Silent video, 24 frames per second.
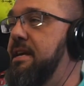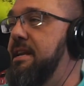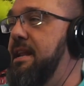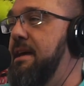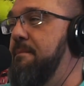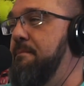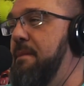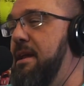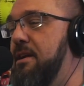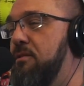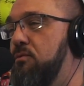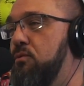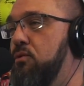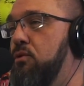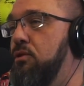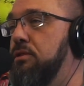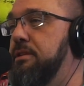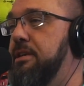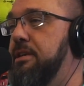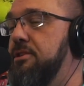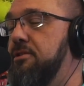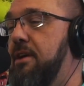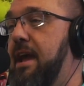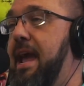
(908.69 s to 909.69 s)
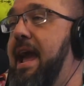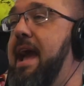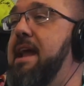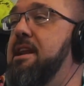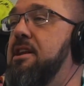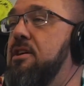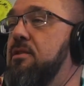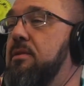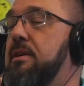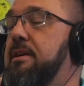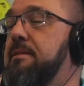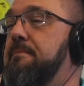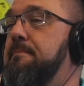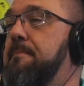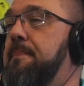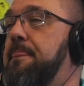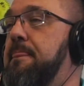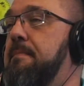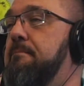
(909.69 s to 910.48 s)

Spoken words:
Then they made a rule so you can't do it.